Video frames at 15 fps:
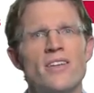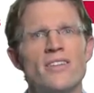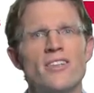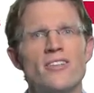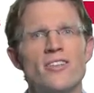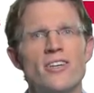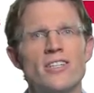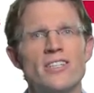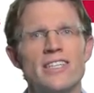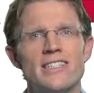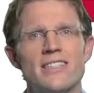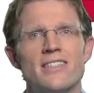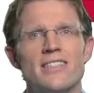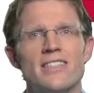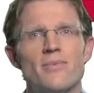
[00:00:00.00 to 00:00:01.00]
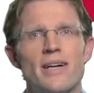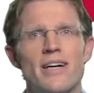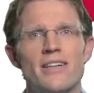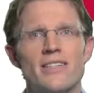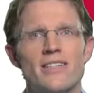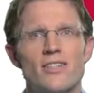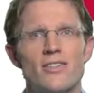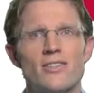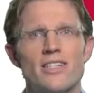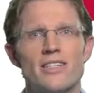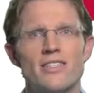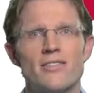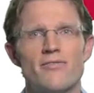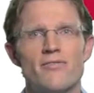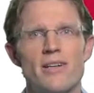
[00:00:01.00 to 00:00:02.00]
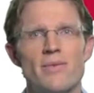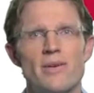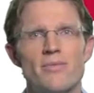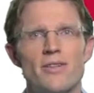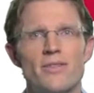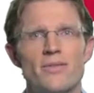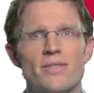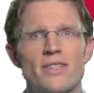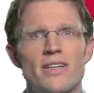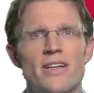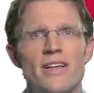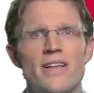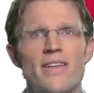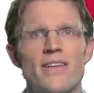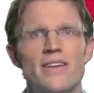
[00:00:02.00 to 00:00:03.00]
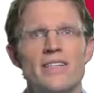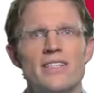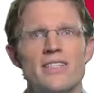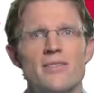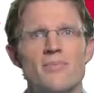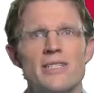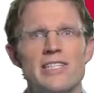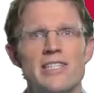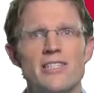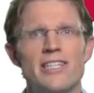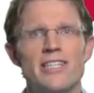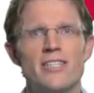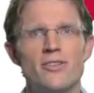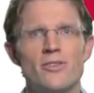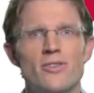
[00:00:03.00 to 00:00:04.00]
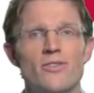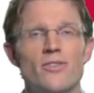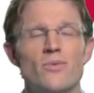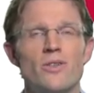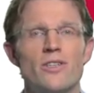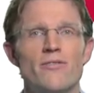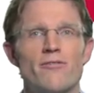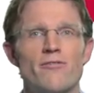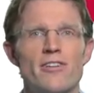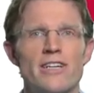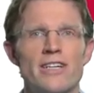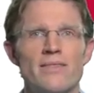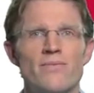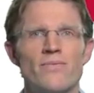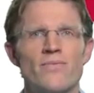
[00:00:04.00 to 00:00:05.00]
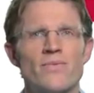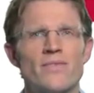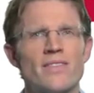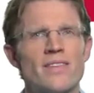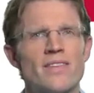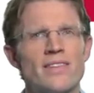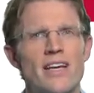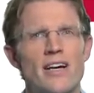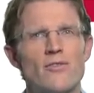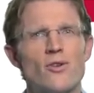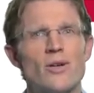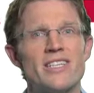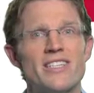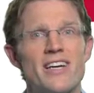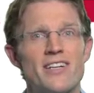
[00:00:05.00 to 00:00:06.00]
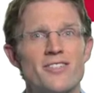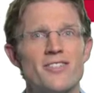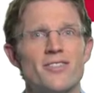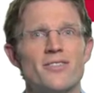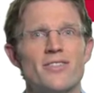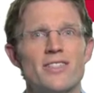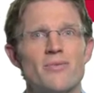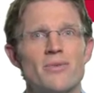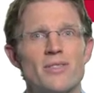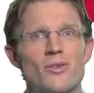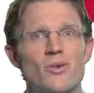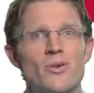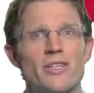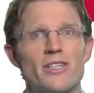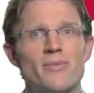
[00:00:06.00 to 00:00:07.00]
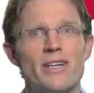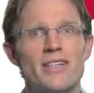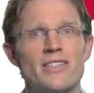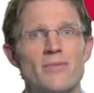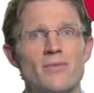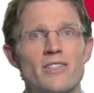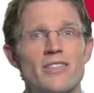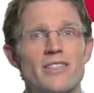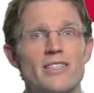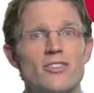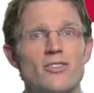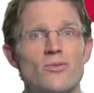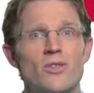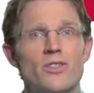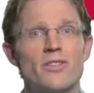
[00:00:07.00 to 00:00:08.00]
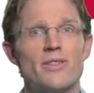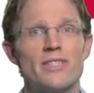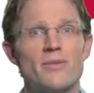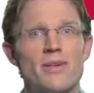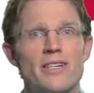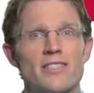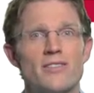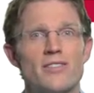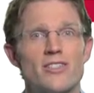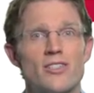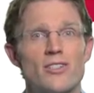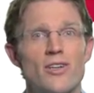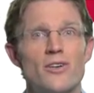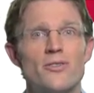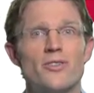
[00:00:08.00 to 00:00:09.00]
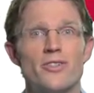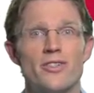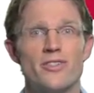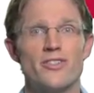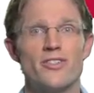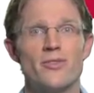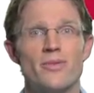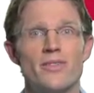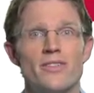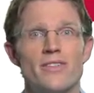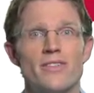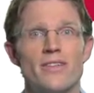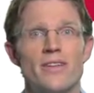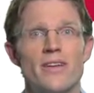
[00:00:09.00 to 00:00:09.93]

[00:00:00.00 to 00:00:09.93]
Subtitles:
The third thing to think about in the context of freemium models is the misleading use of the word free. Now, I've already touched on this when talking about some of the things you'd want to expect to disclose to consumers,